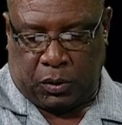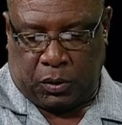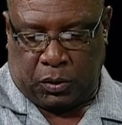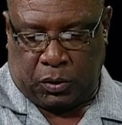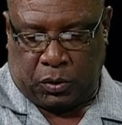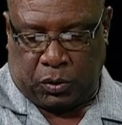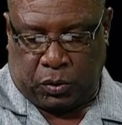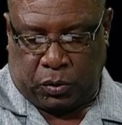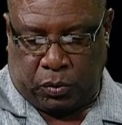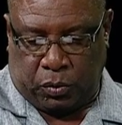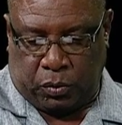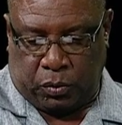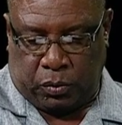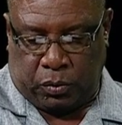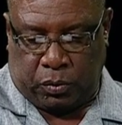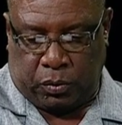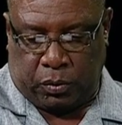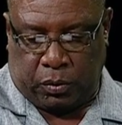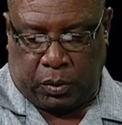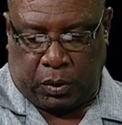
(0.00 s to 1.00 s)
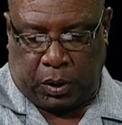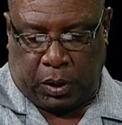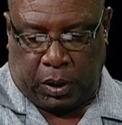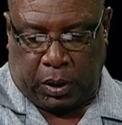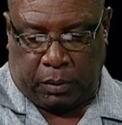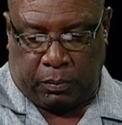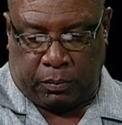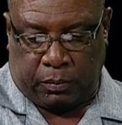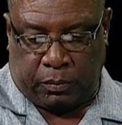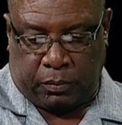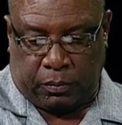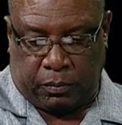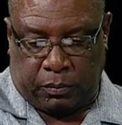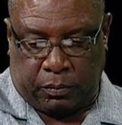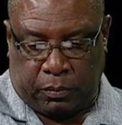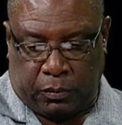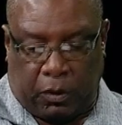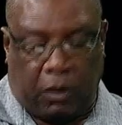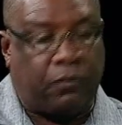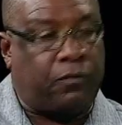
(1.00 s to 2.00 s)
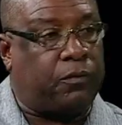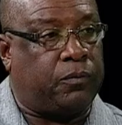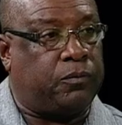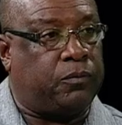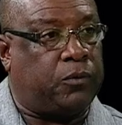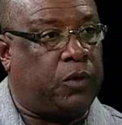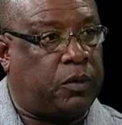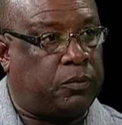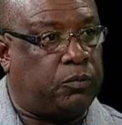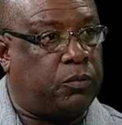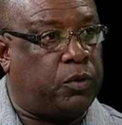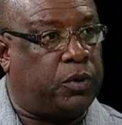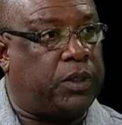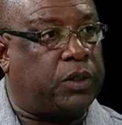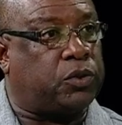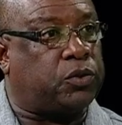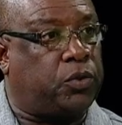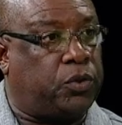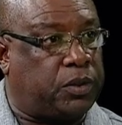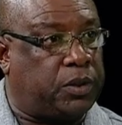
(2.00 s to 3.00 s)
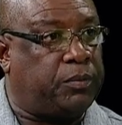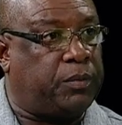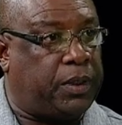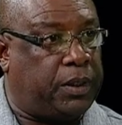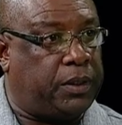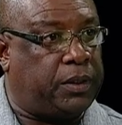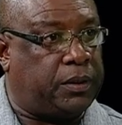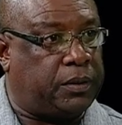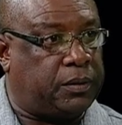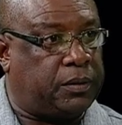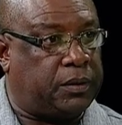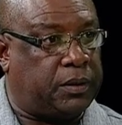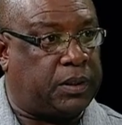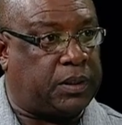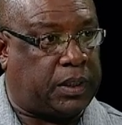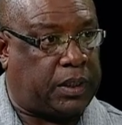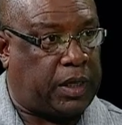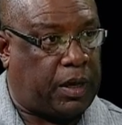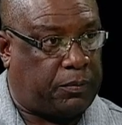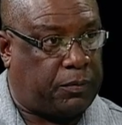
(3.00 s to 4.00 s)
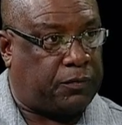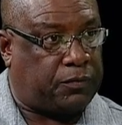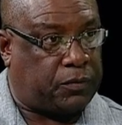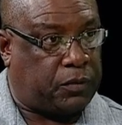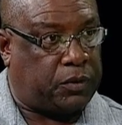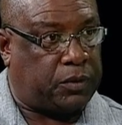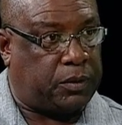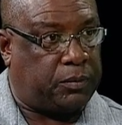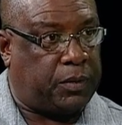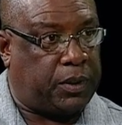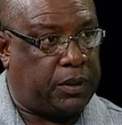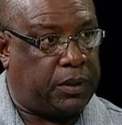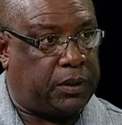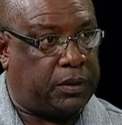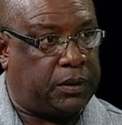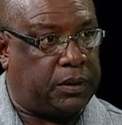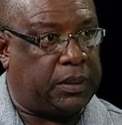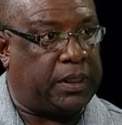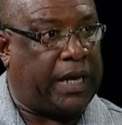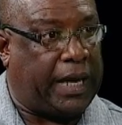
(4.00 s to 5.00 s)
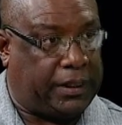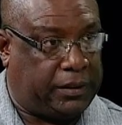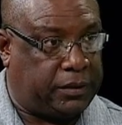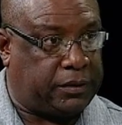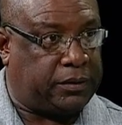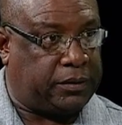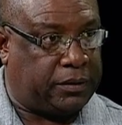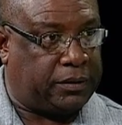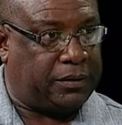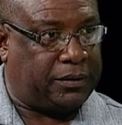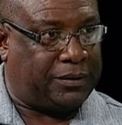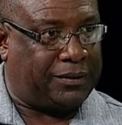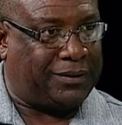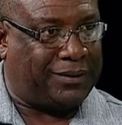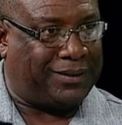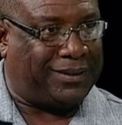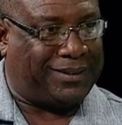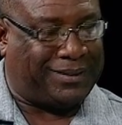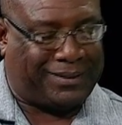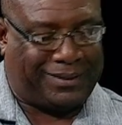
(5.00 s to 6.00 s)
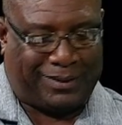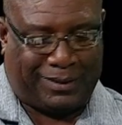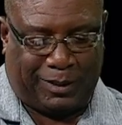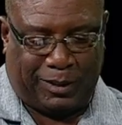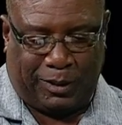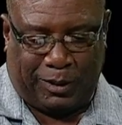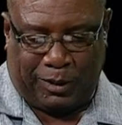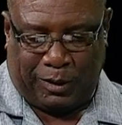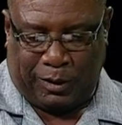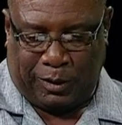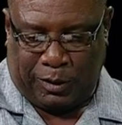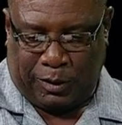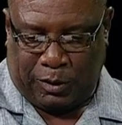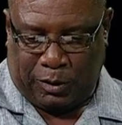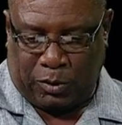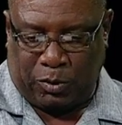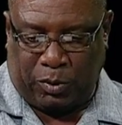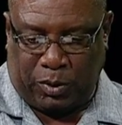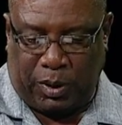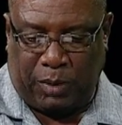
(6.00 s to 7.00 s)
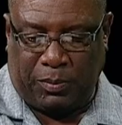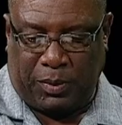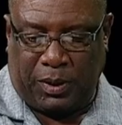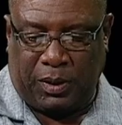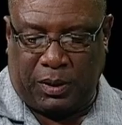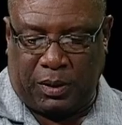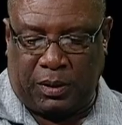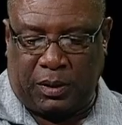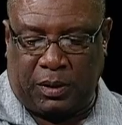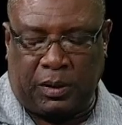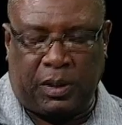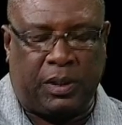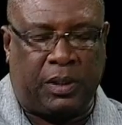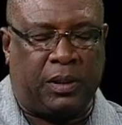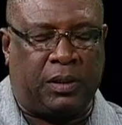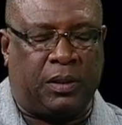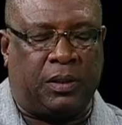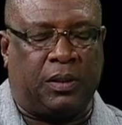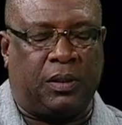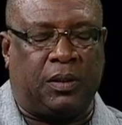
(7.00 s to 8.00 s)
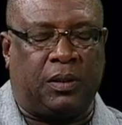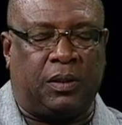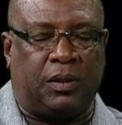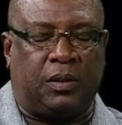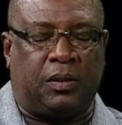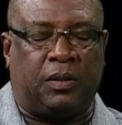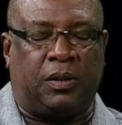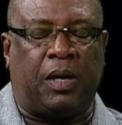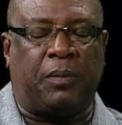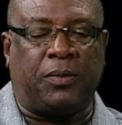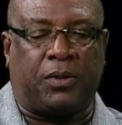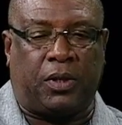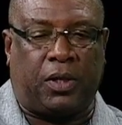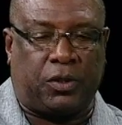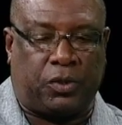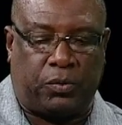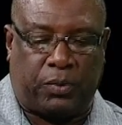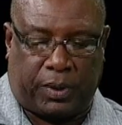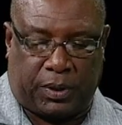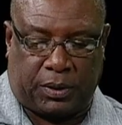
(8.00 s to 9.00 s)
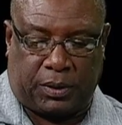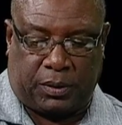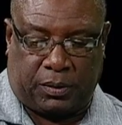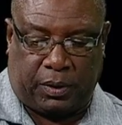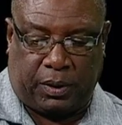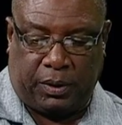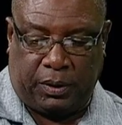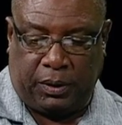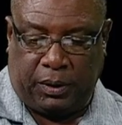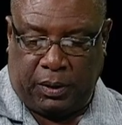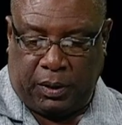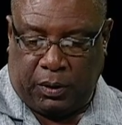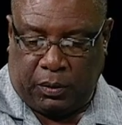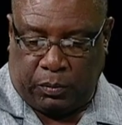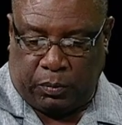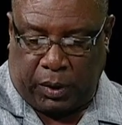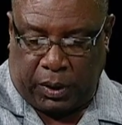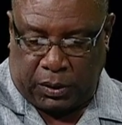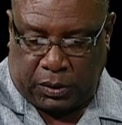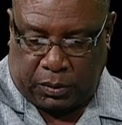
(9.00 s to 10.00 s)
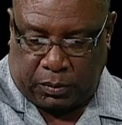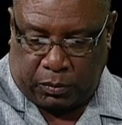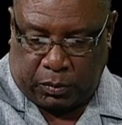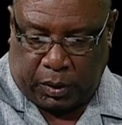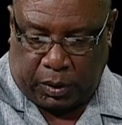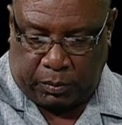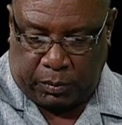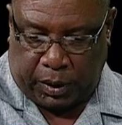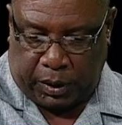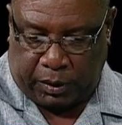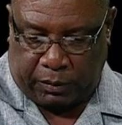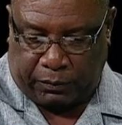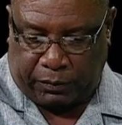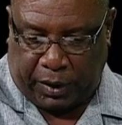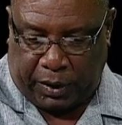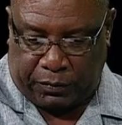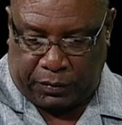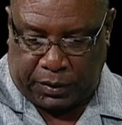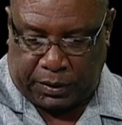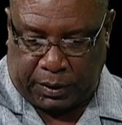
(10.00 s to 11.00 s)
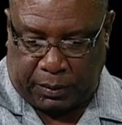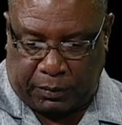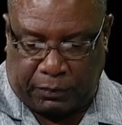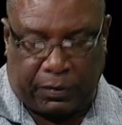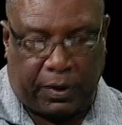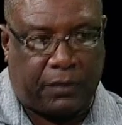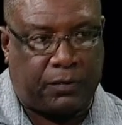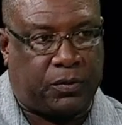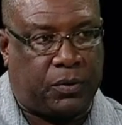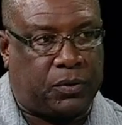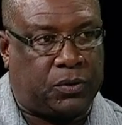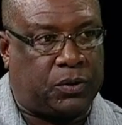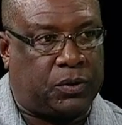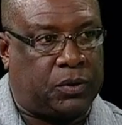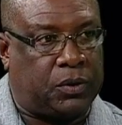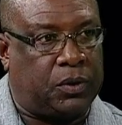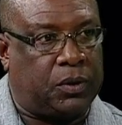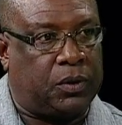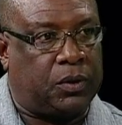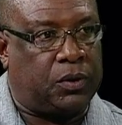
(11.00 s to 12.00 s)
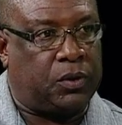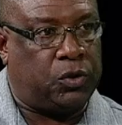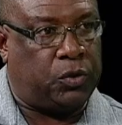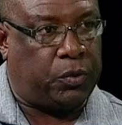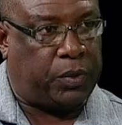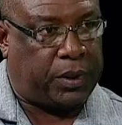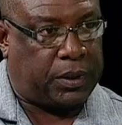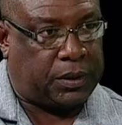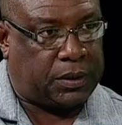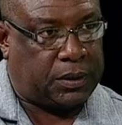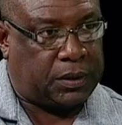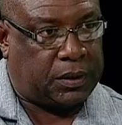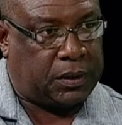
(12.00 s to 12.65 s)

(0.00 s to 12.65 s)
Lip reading: So, of not more than 30 million, there's a cap of 30 million Guyana on it. So let me talk US. Yeah, 1,575,000 US